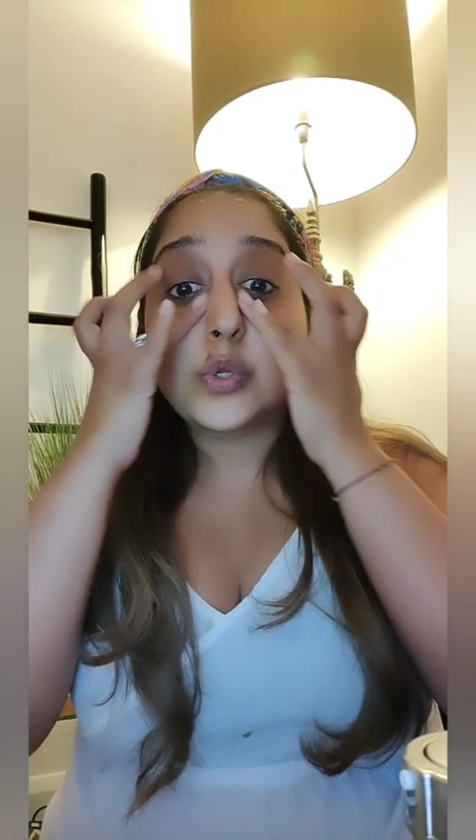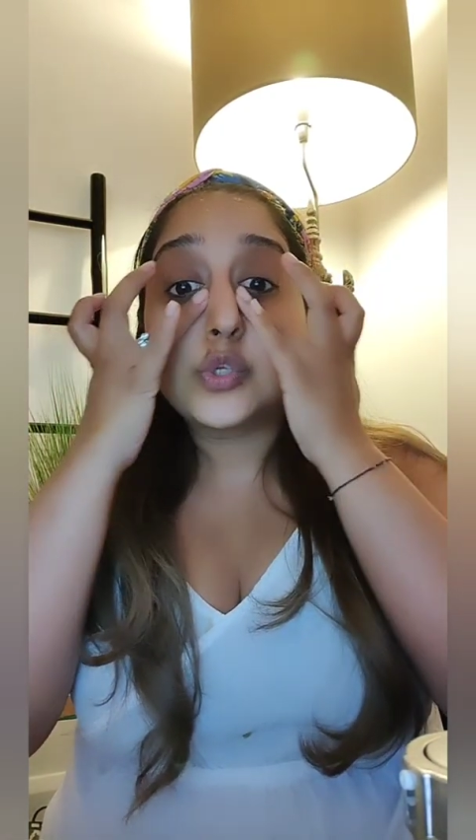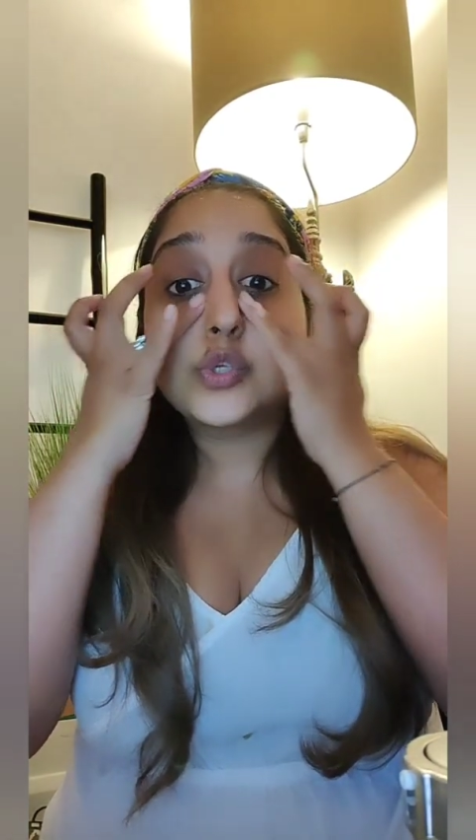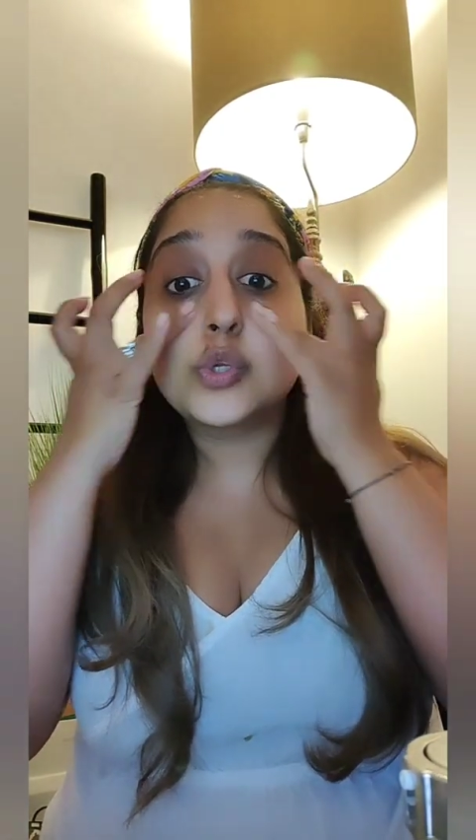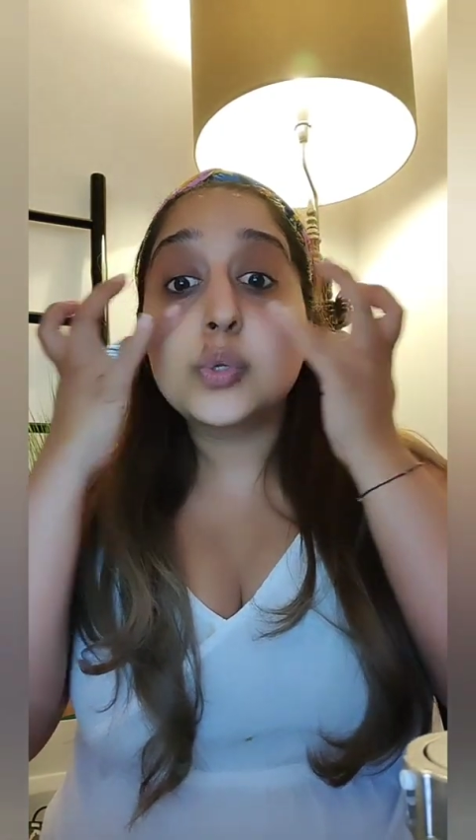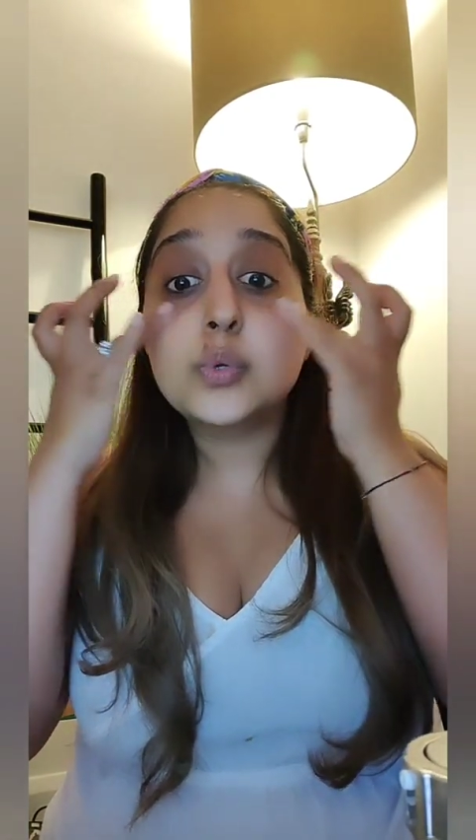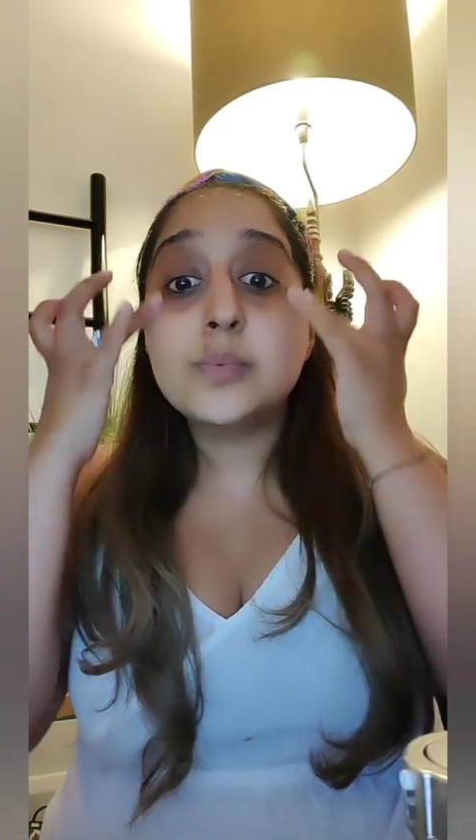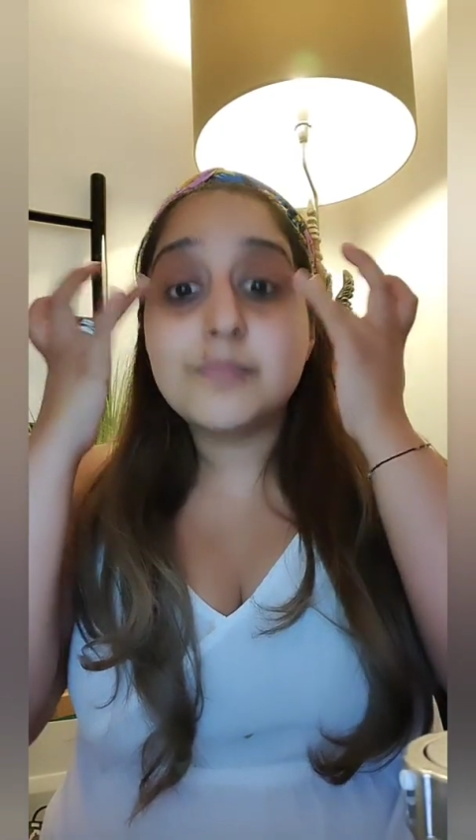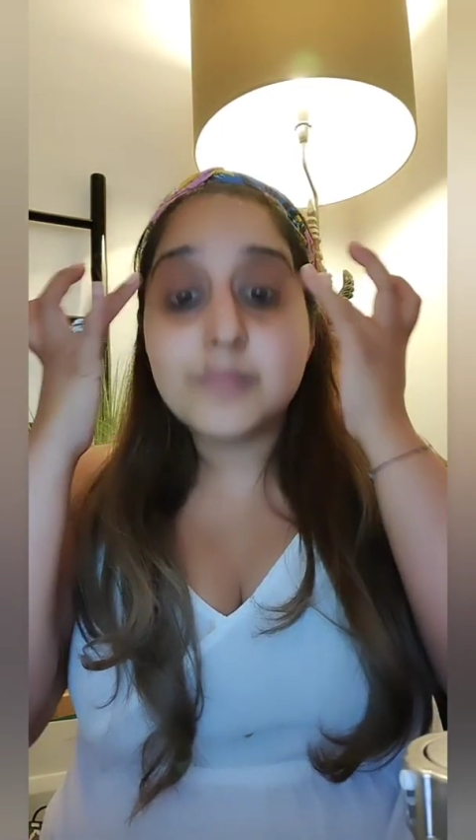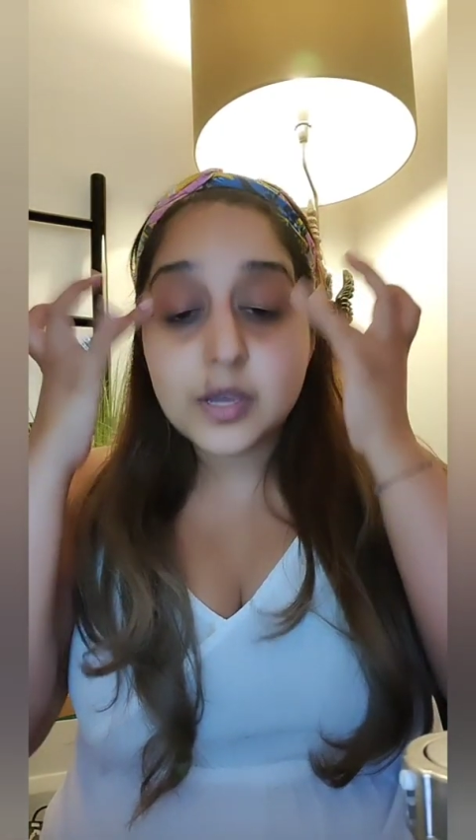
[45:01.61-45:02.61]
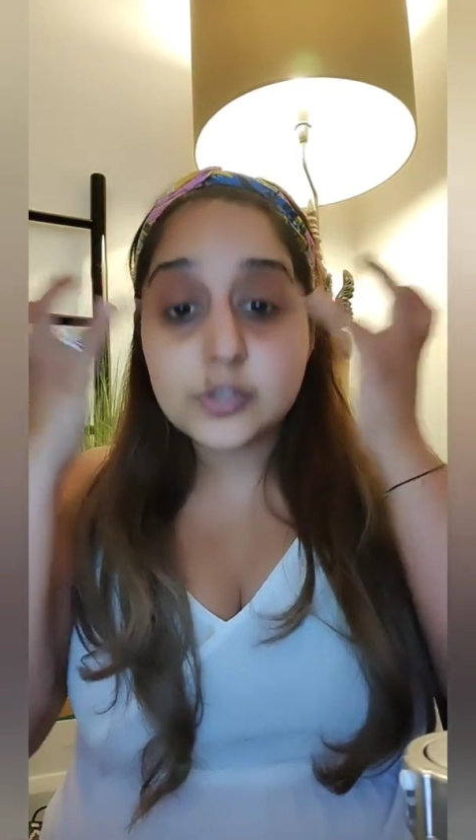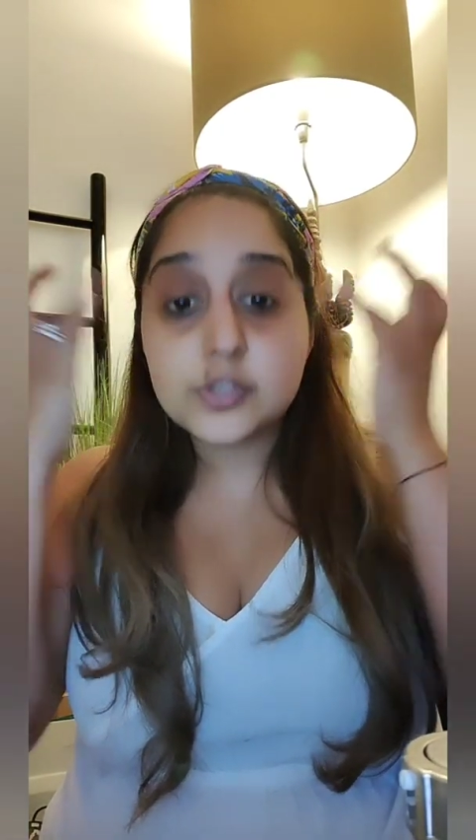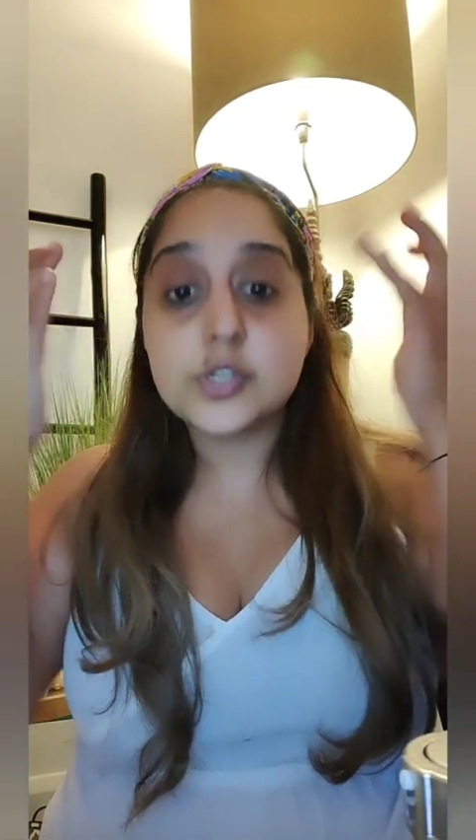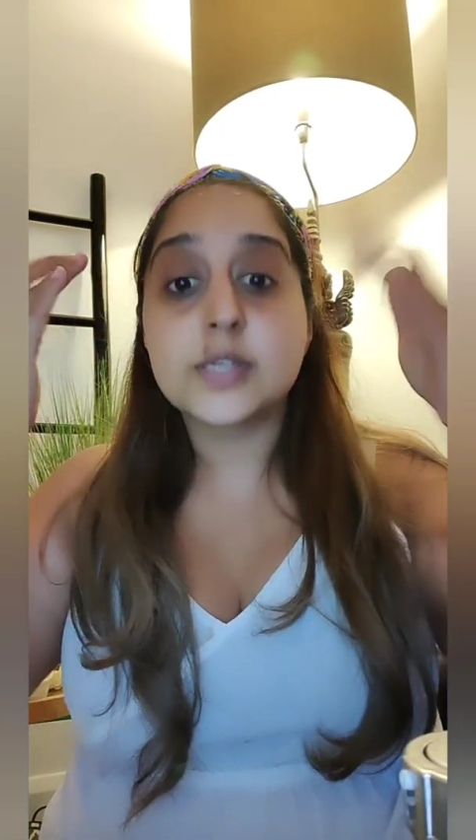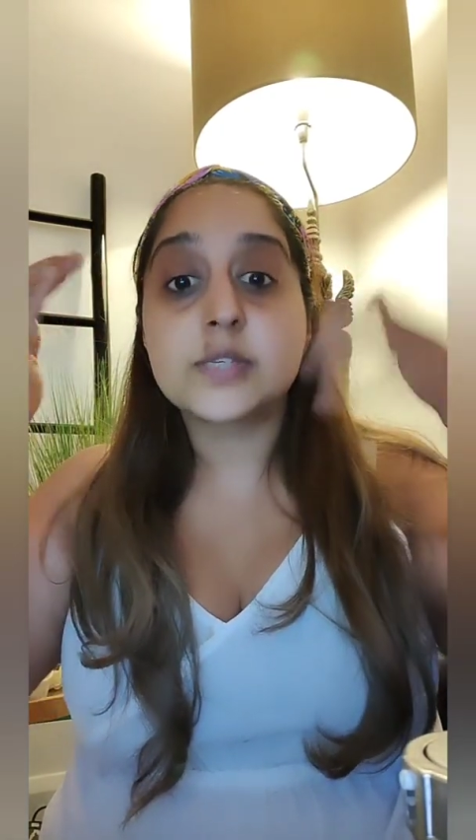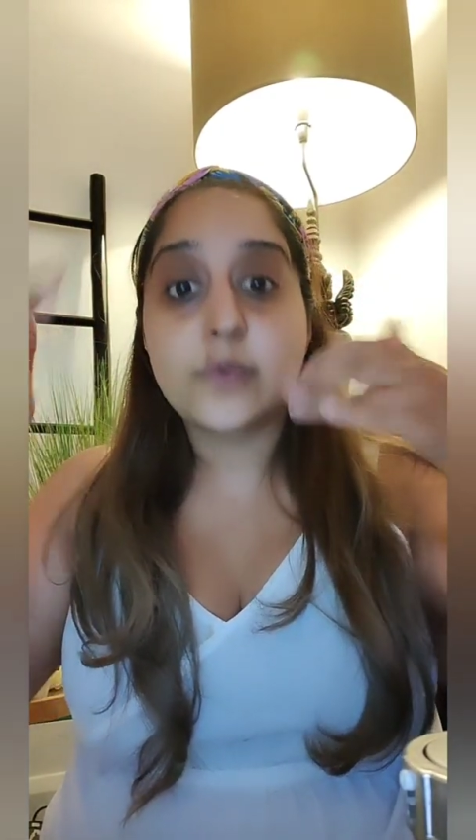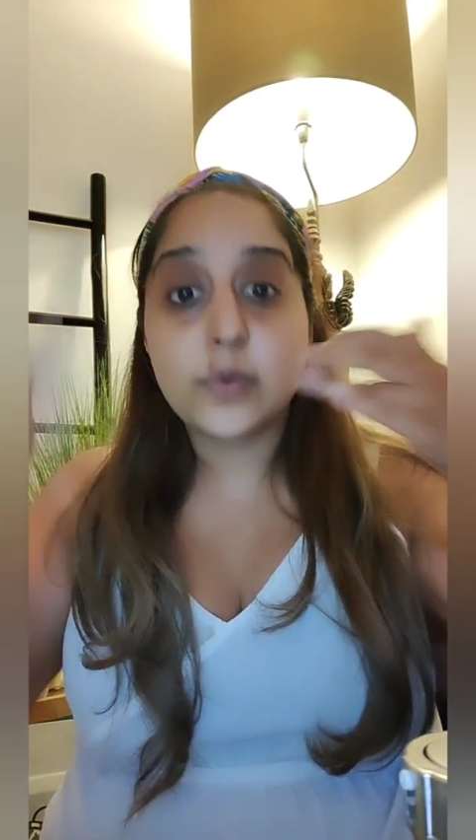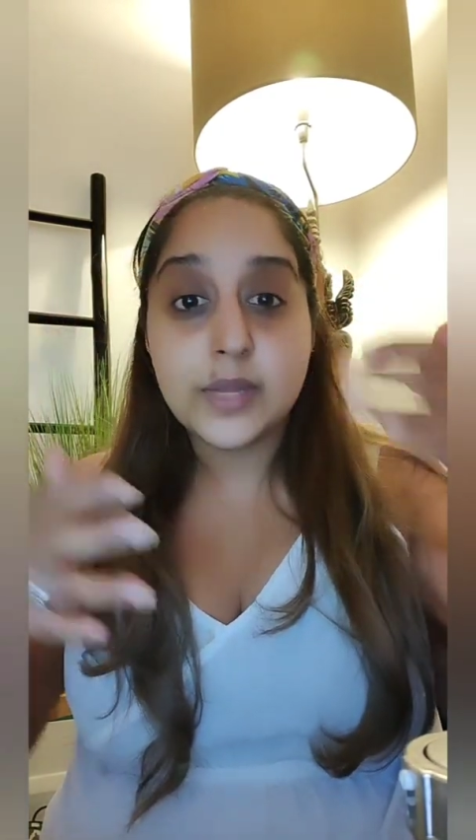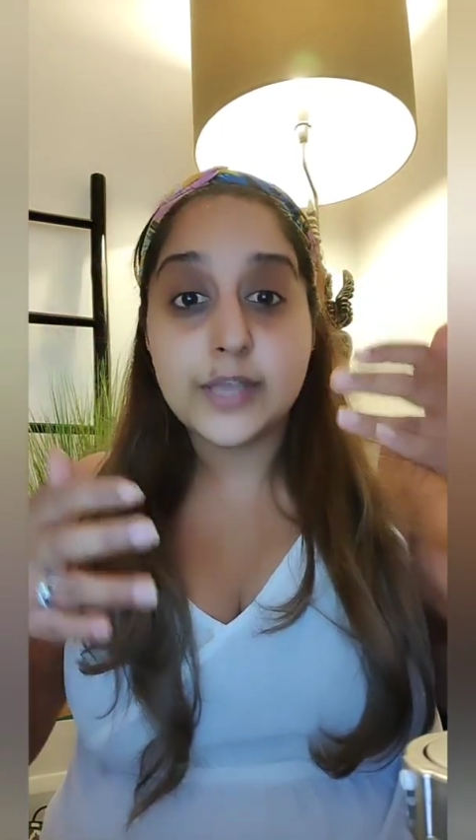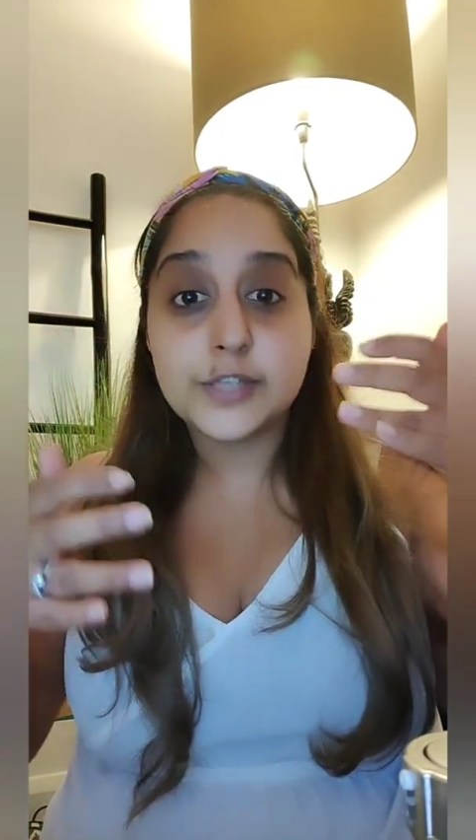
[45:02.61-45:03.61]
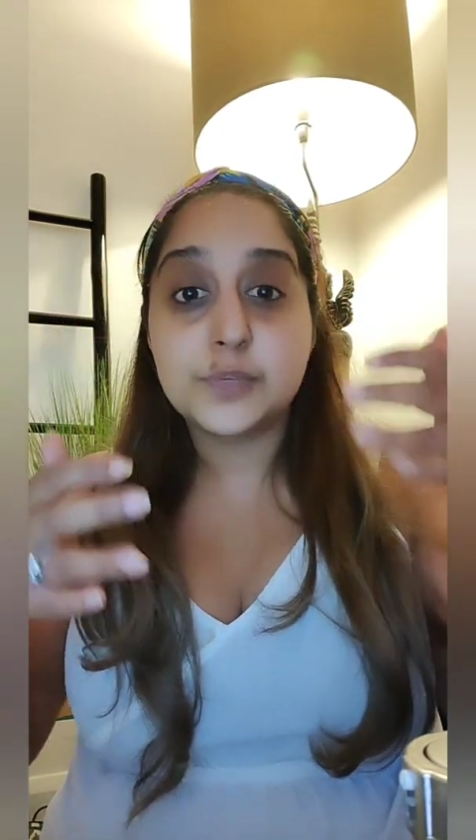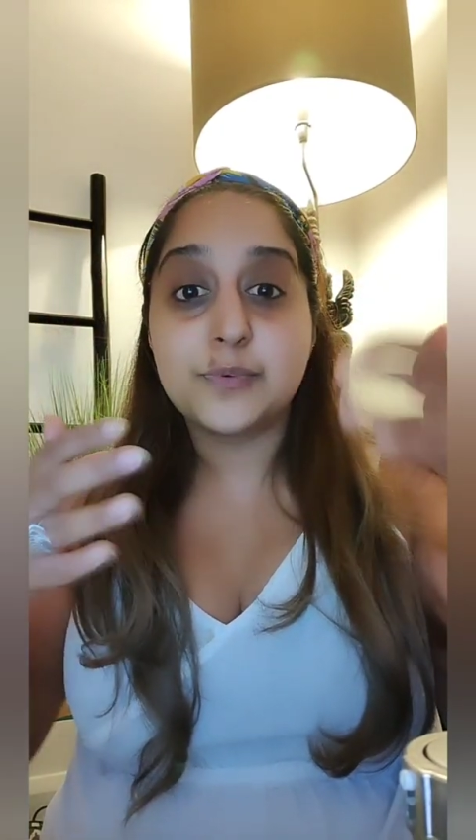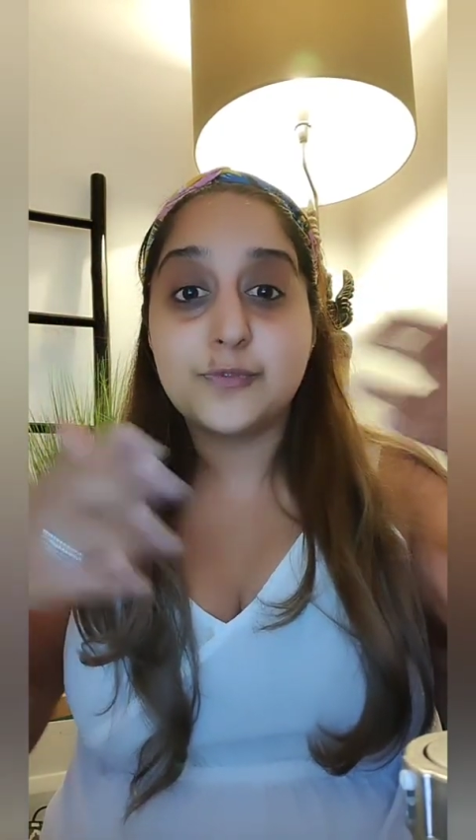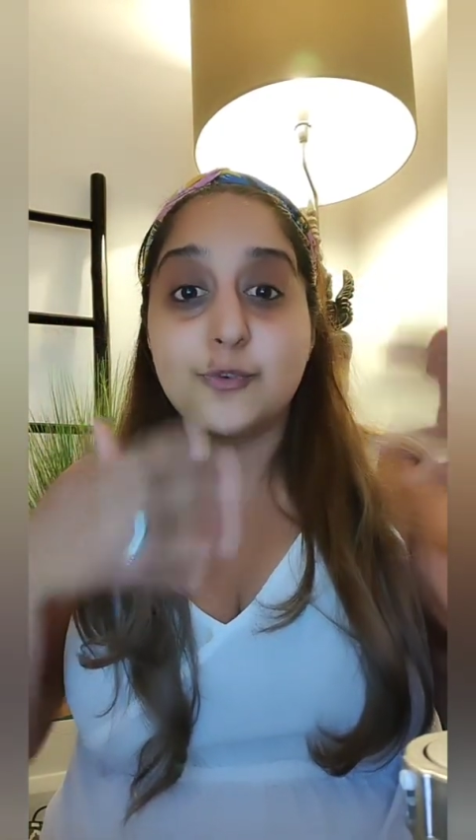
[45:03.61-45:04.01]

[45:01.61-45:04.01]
too much exfoliation before